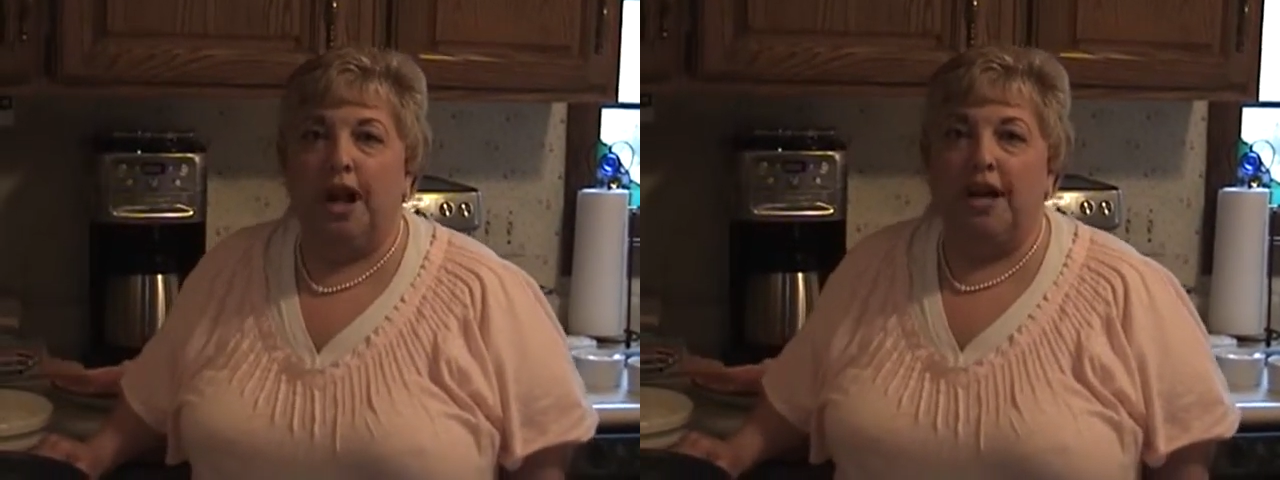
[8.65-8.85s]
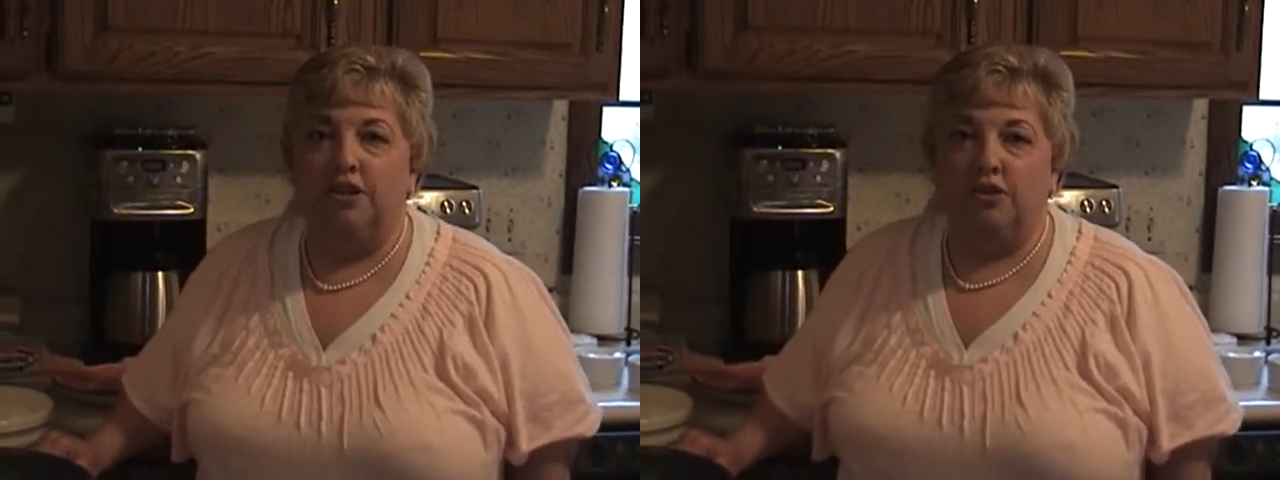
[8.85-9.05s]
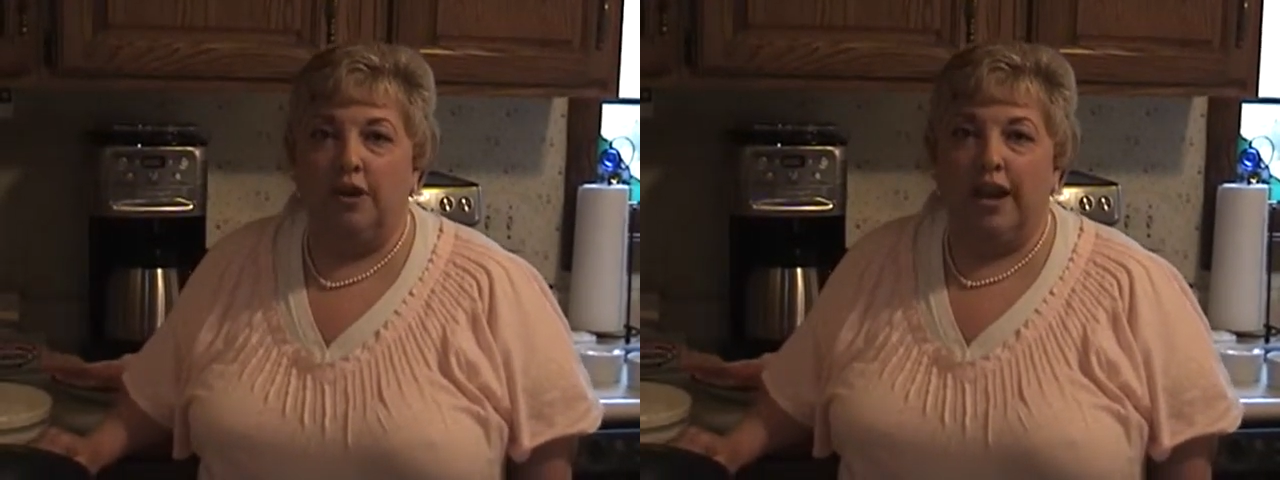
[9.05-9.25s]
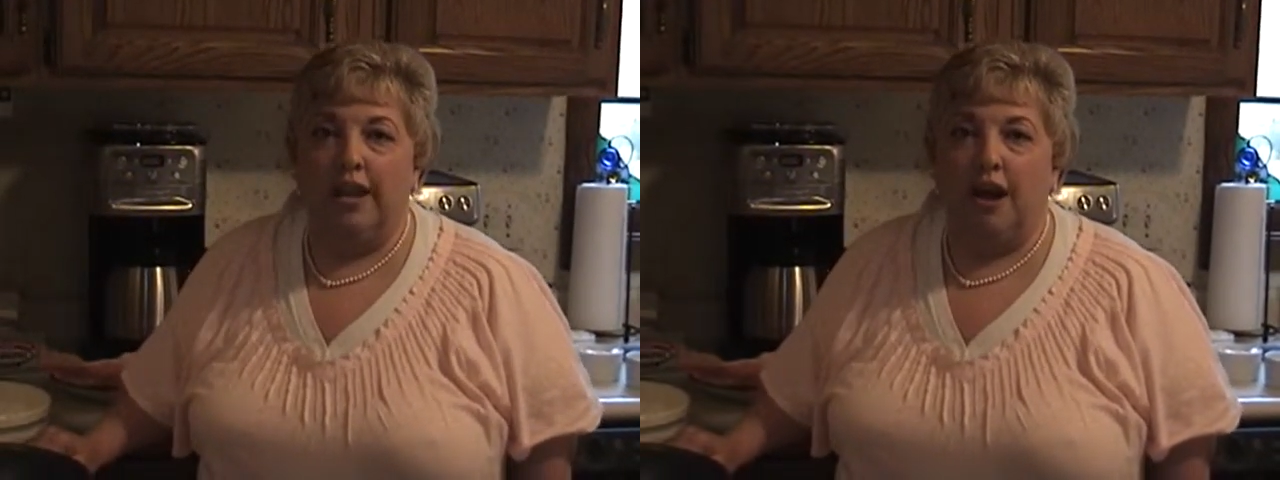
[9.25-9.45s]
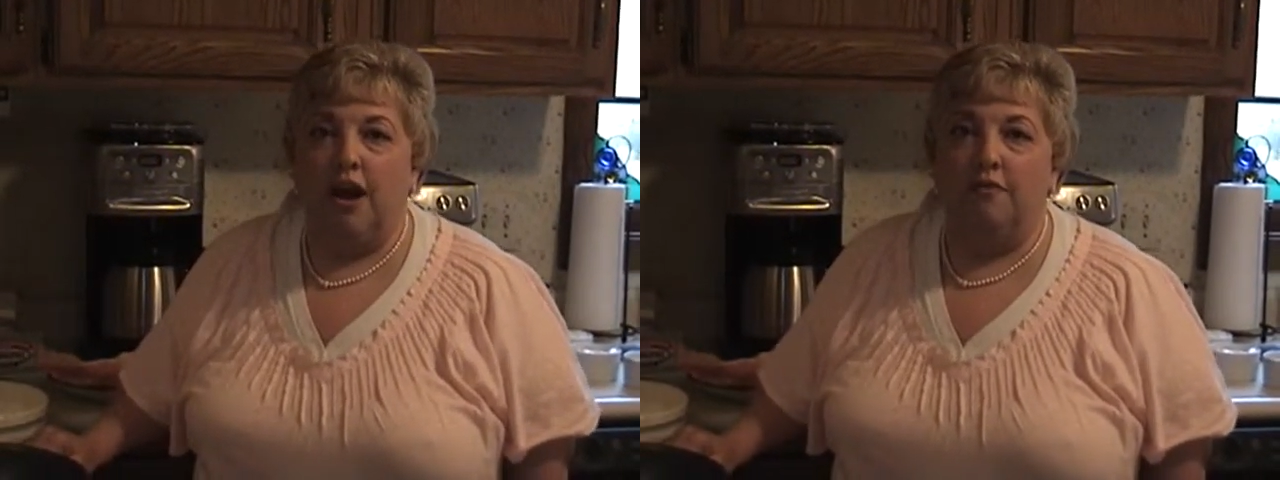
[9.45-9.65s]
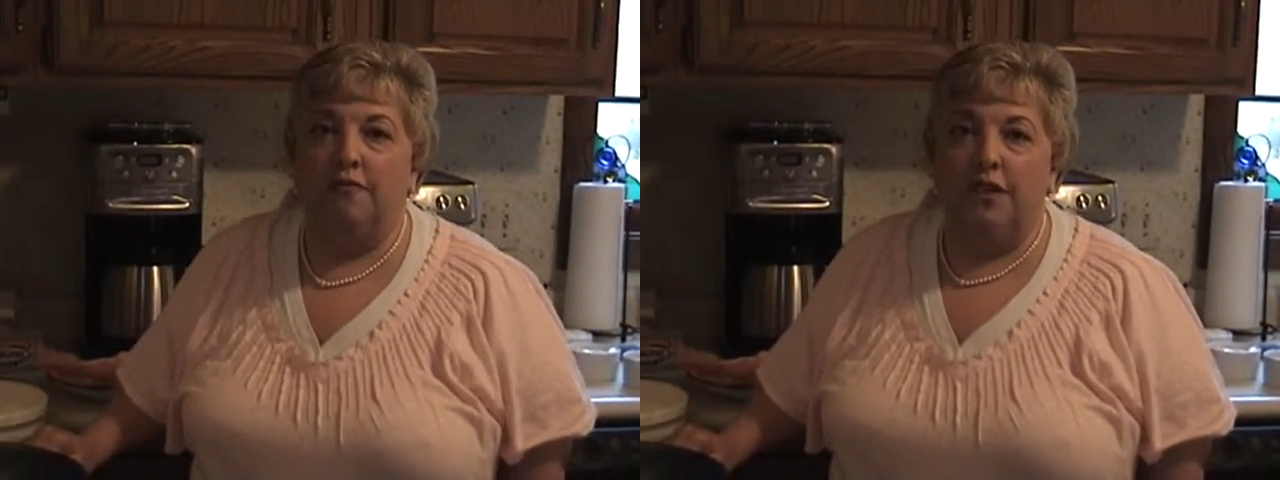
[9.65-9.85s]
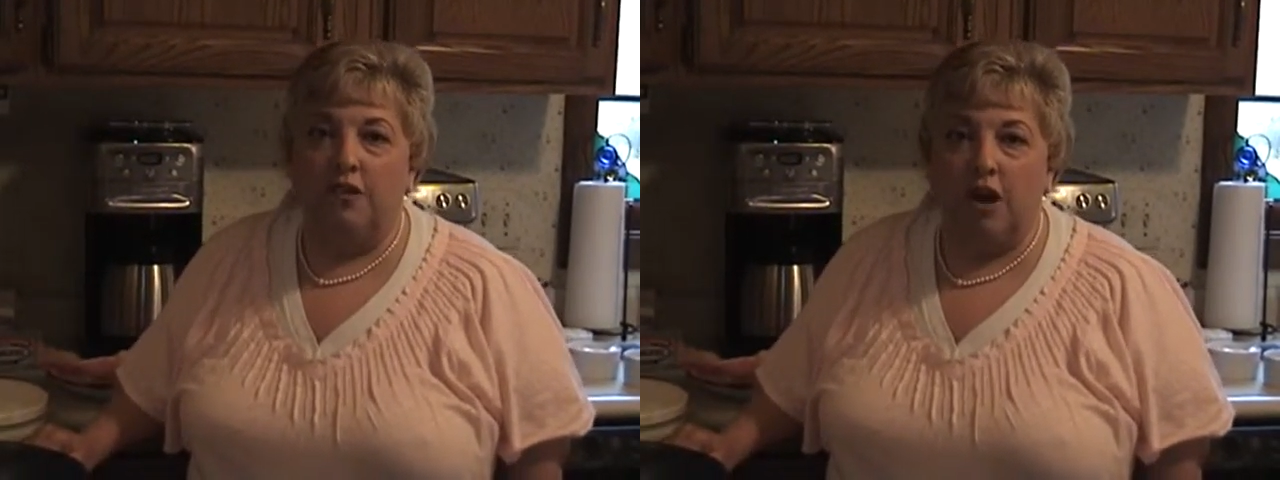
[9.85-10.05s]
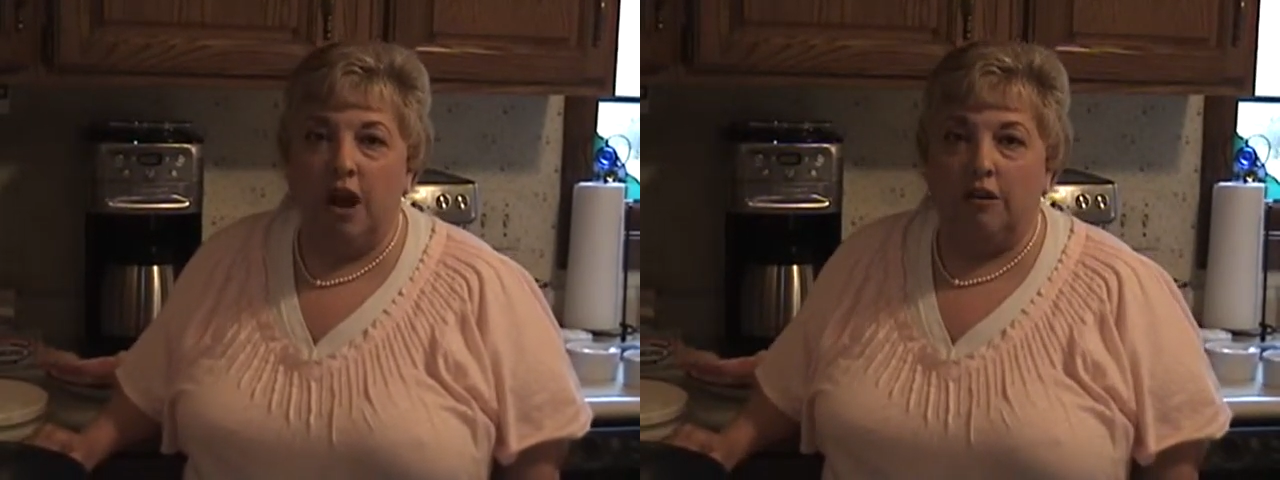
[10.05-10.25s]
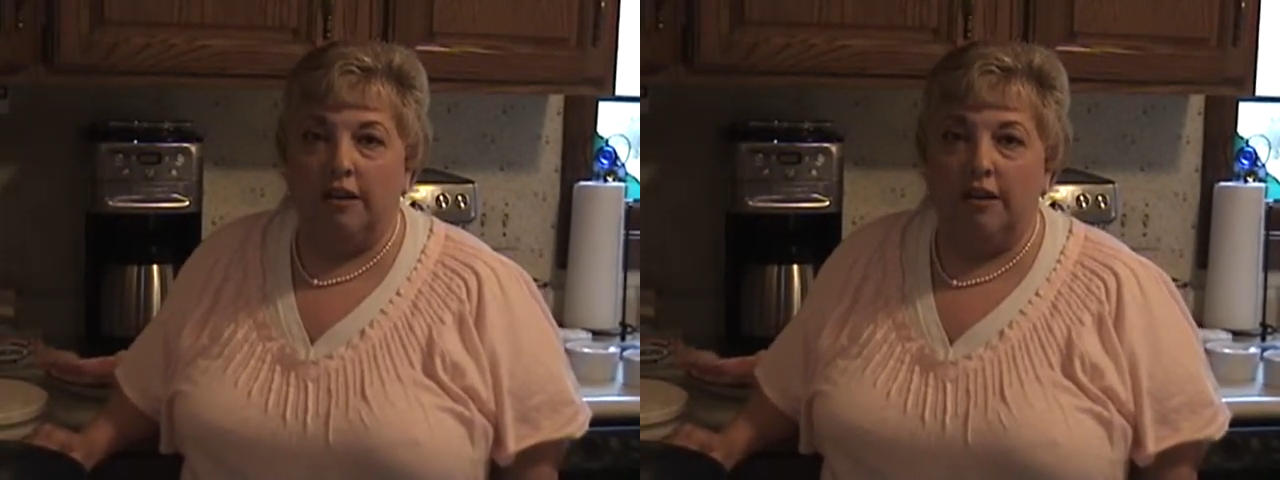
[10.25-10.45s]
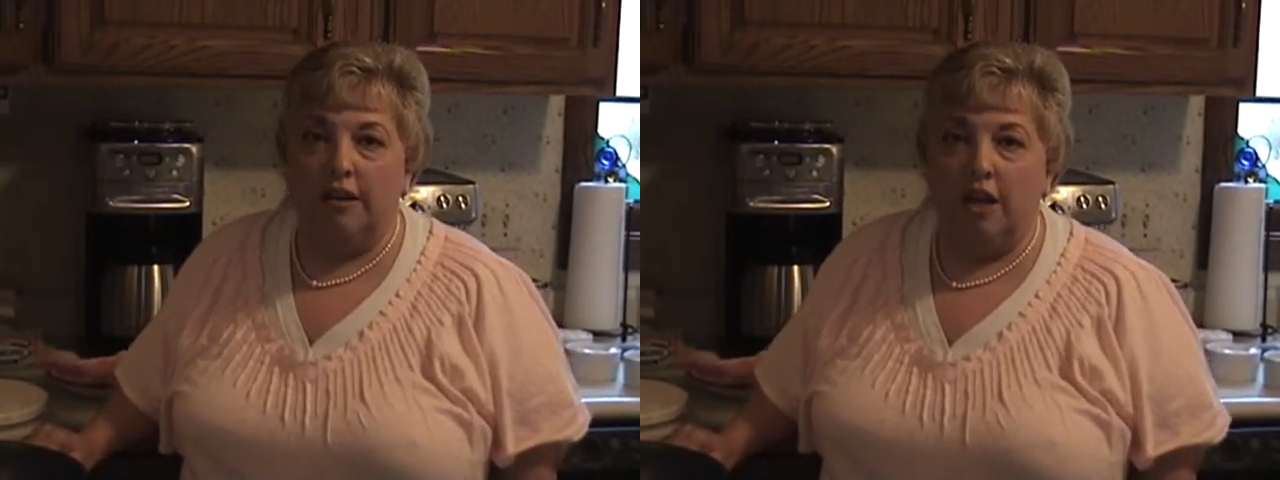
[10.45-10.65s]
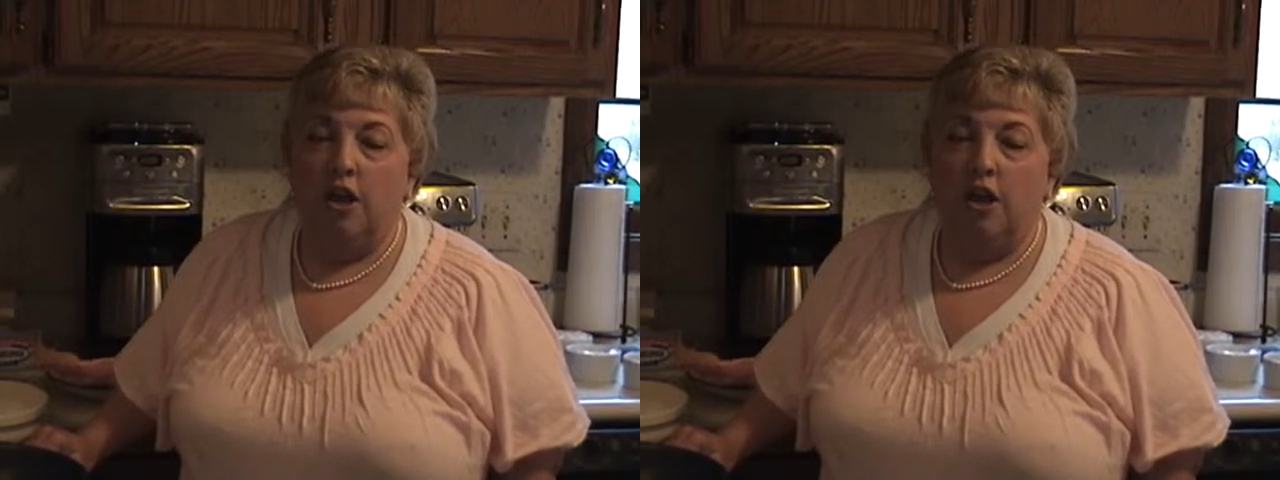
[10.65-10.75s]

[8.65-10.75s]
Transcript: entree of veal cutlet